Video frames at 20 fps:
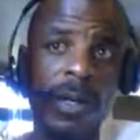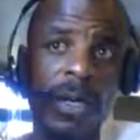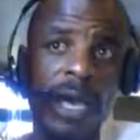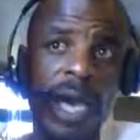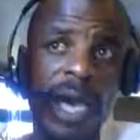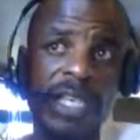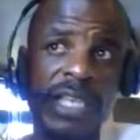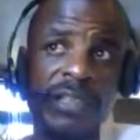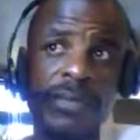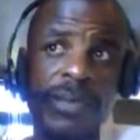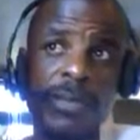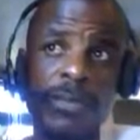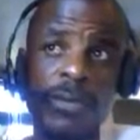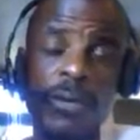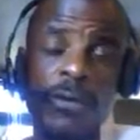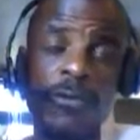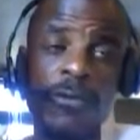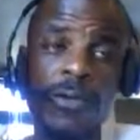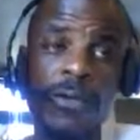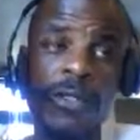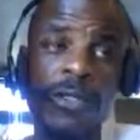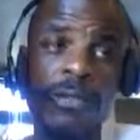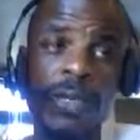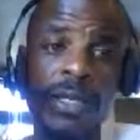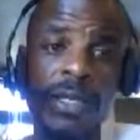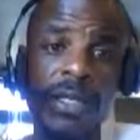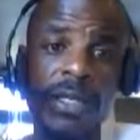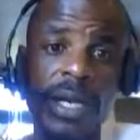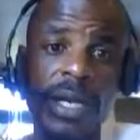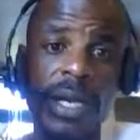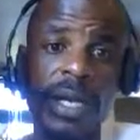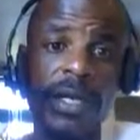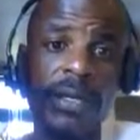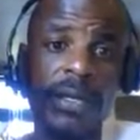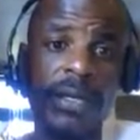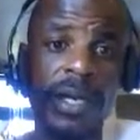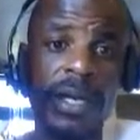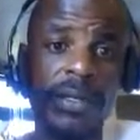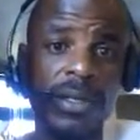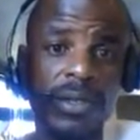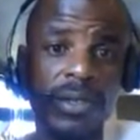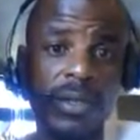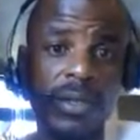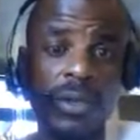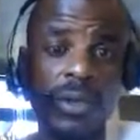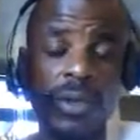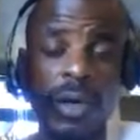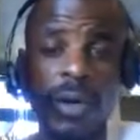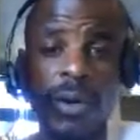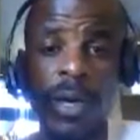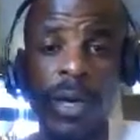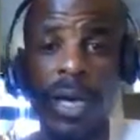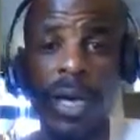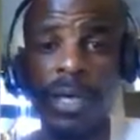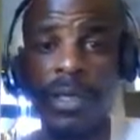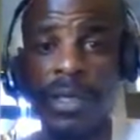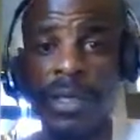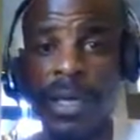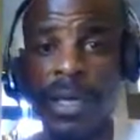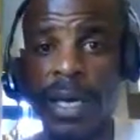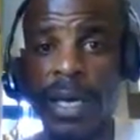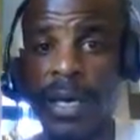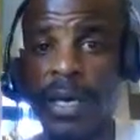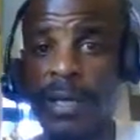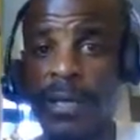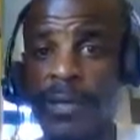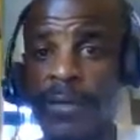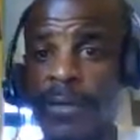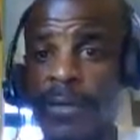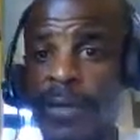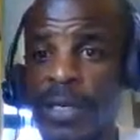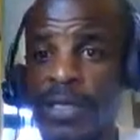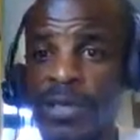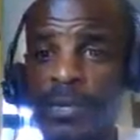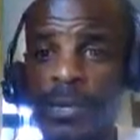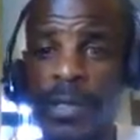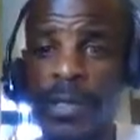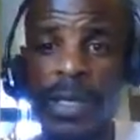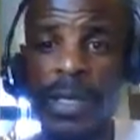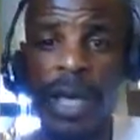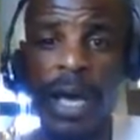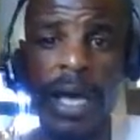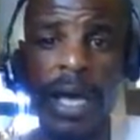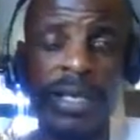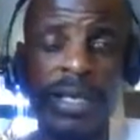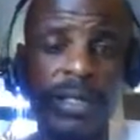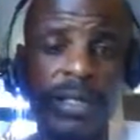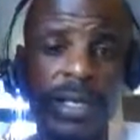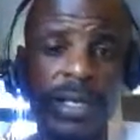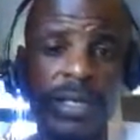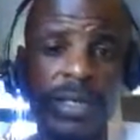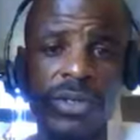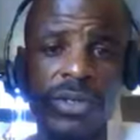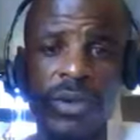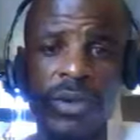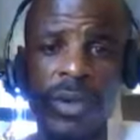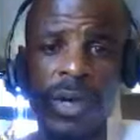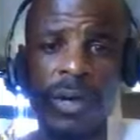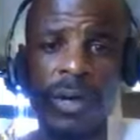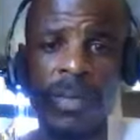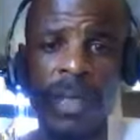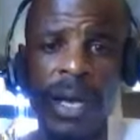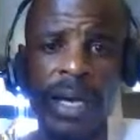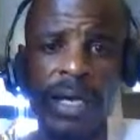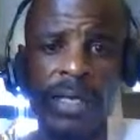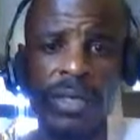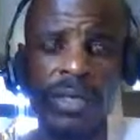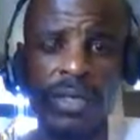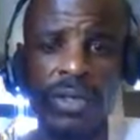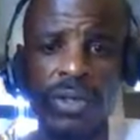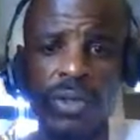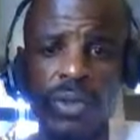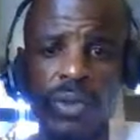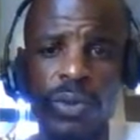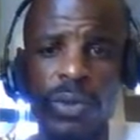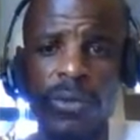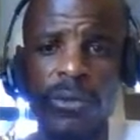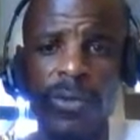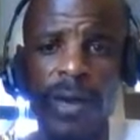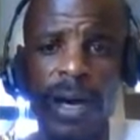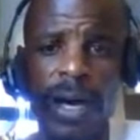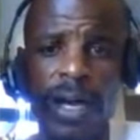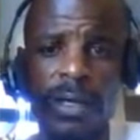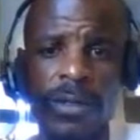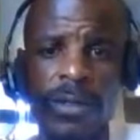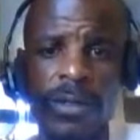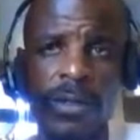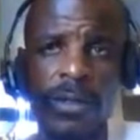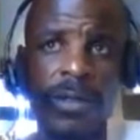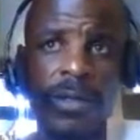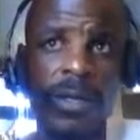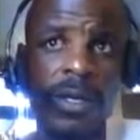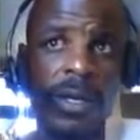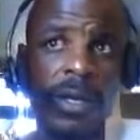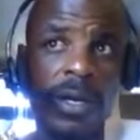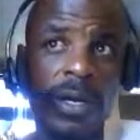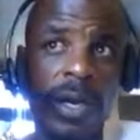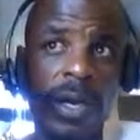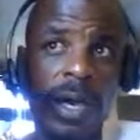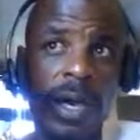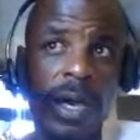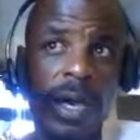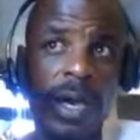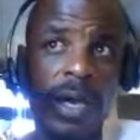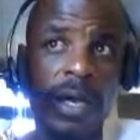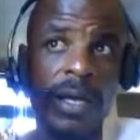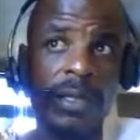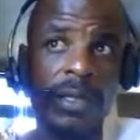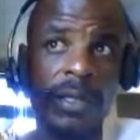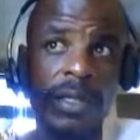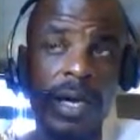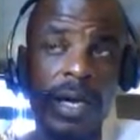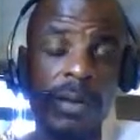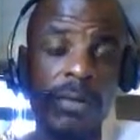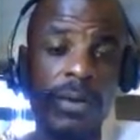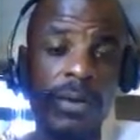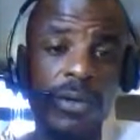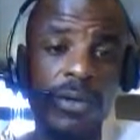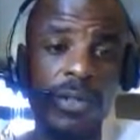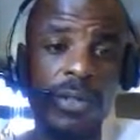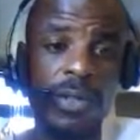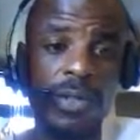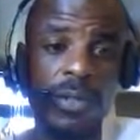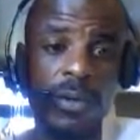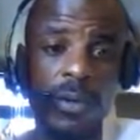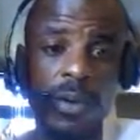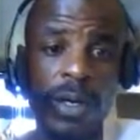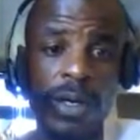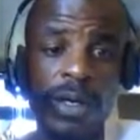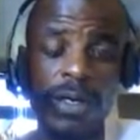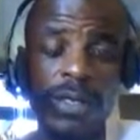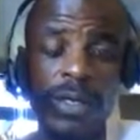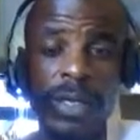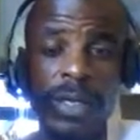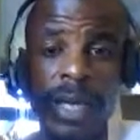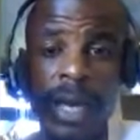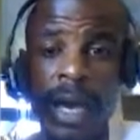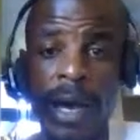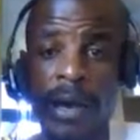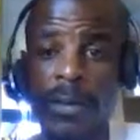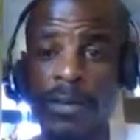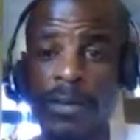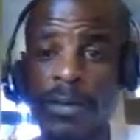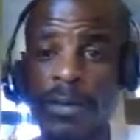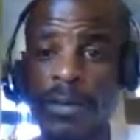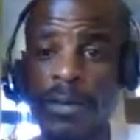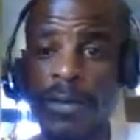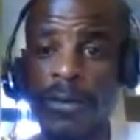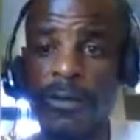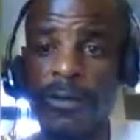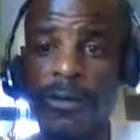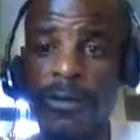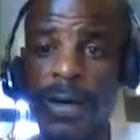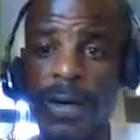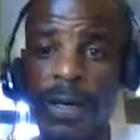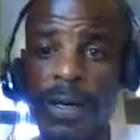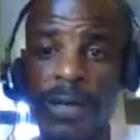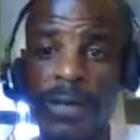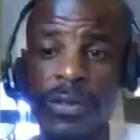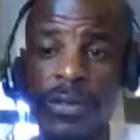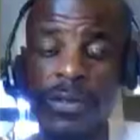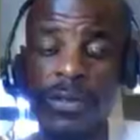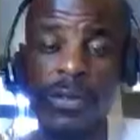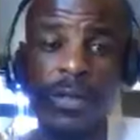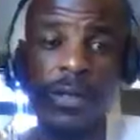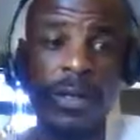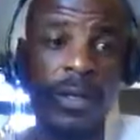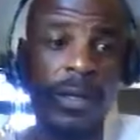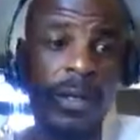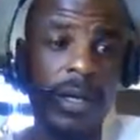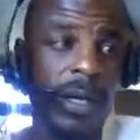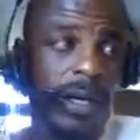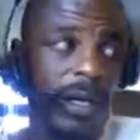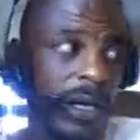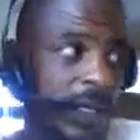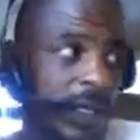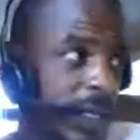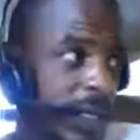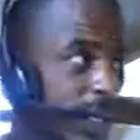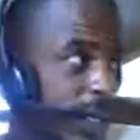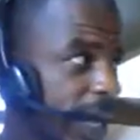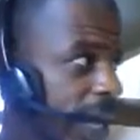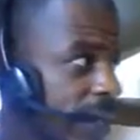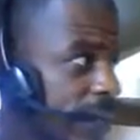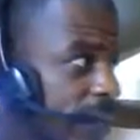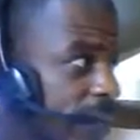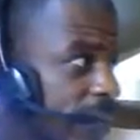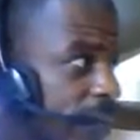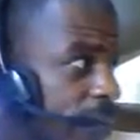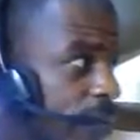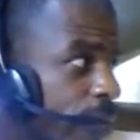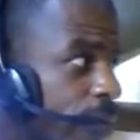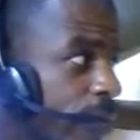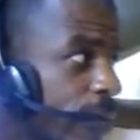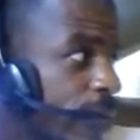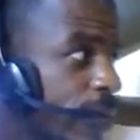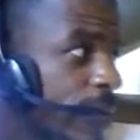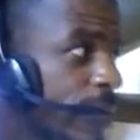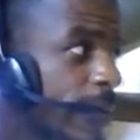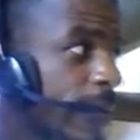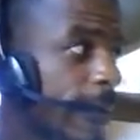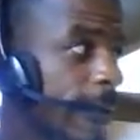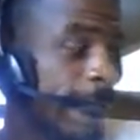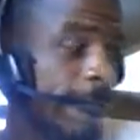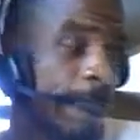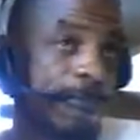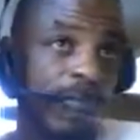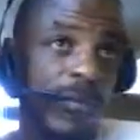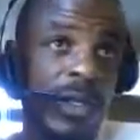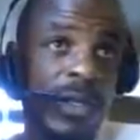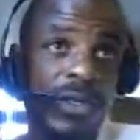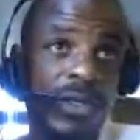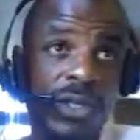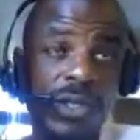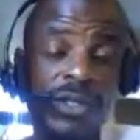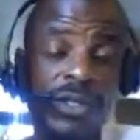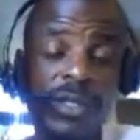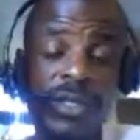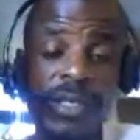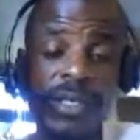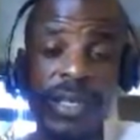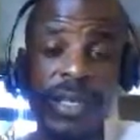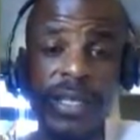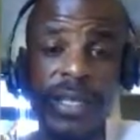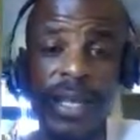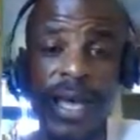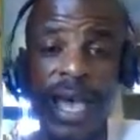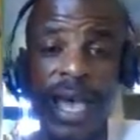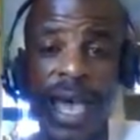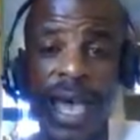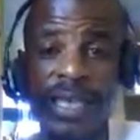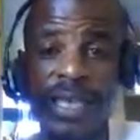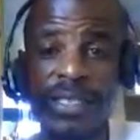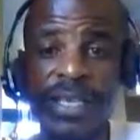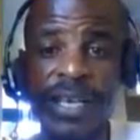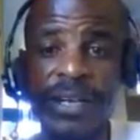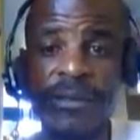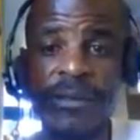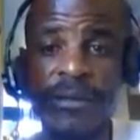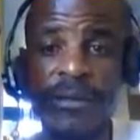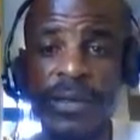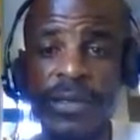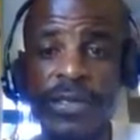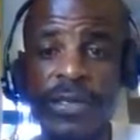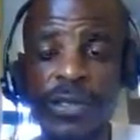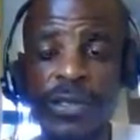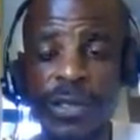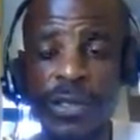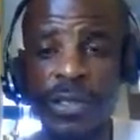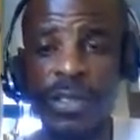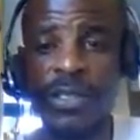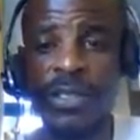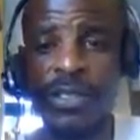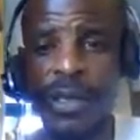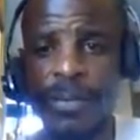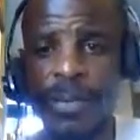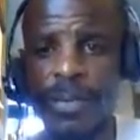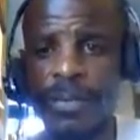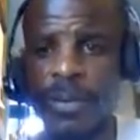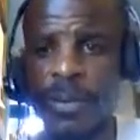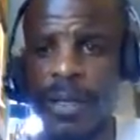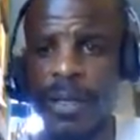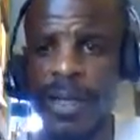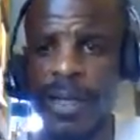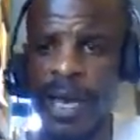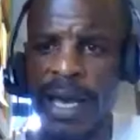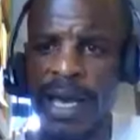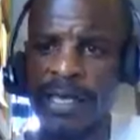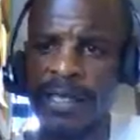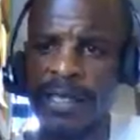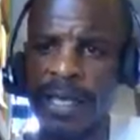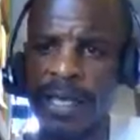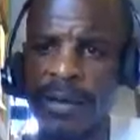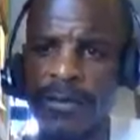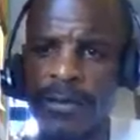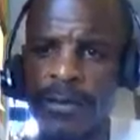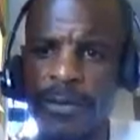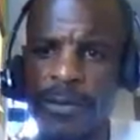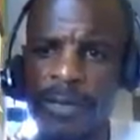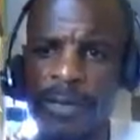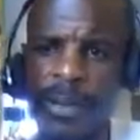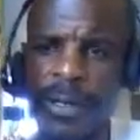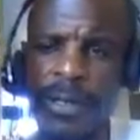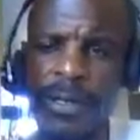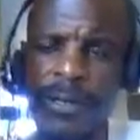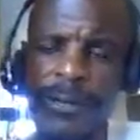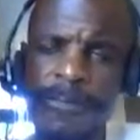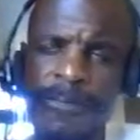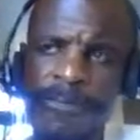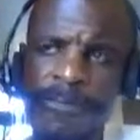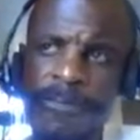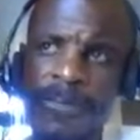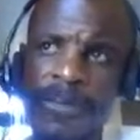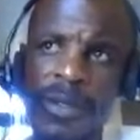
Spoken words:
It hasn't been proven to me yet that the two go hand in hand, the Facebook likes, the Instagram likes, and the Twitter follows, and the numbers in one's account of funds. And I did ask the barista, just to say that I asked that officially because I've been wanting to ask that for a minute.